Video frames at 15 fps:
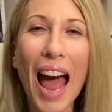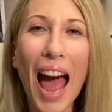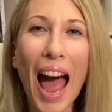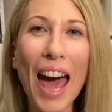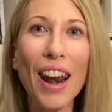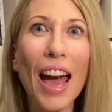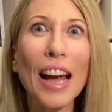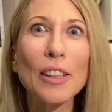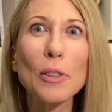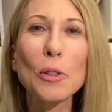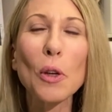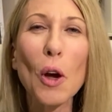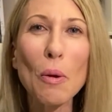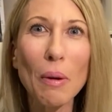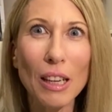And I had
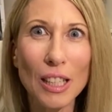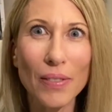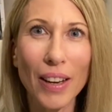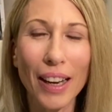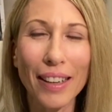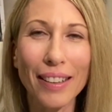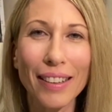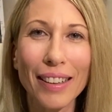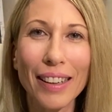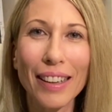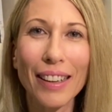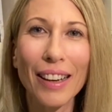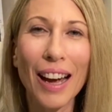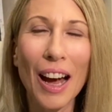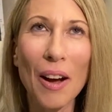so much fun
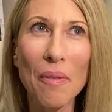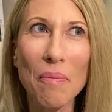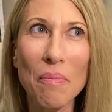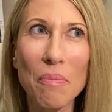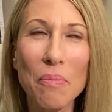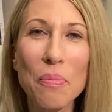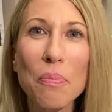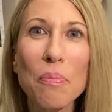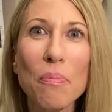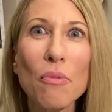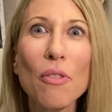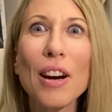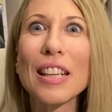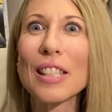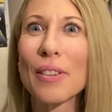um,
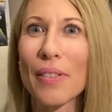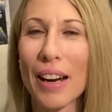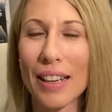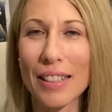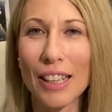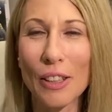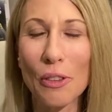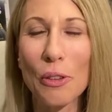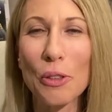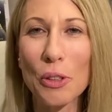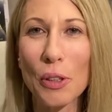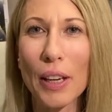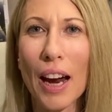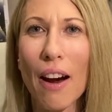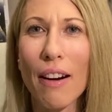resurrecting those
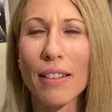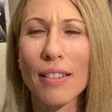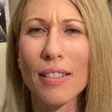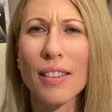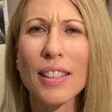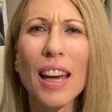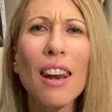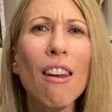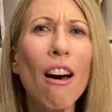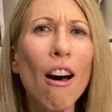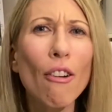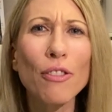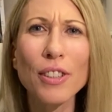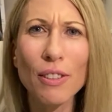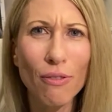two characters because I
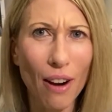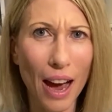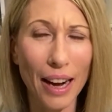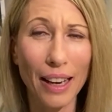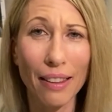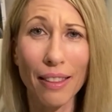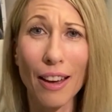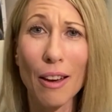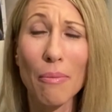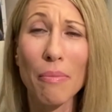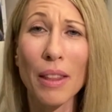loved writing them.